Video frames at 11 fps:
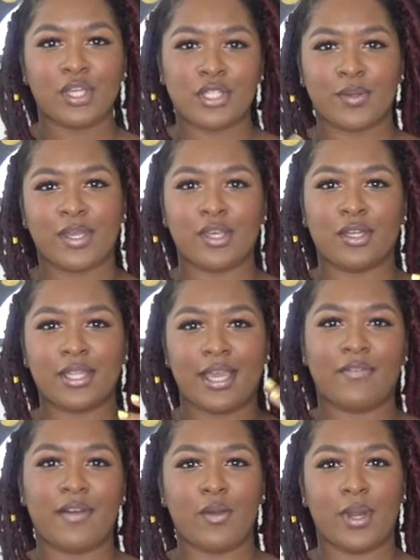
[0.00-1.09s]
So I thought that
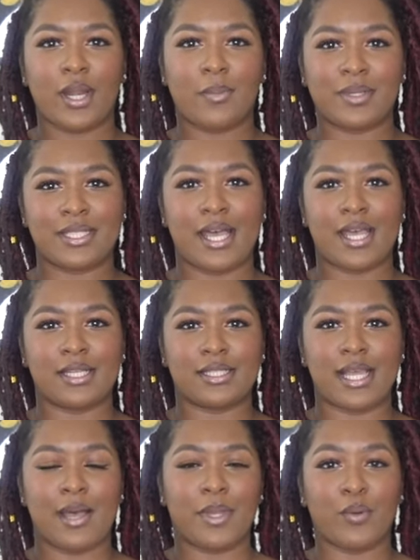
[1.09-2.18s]
if I went up a size,
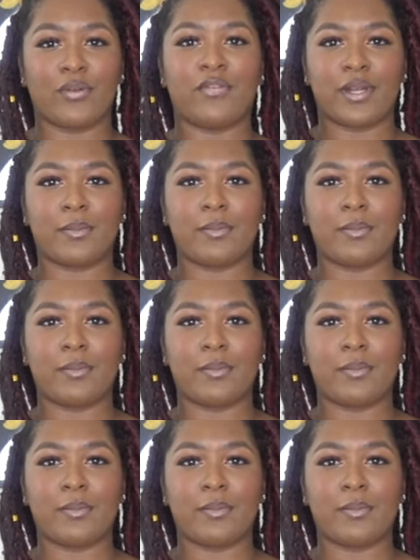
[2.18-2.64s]
it would fit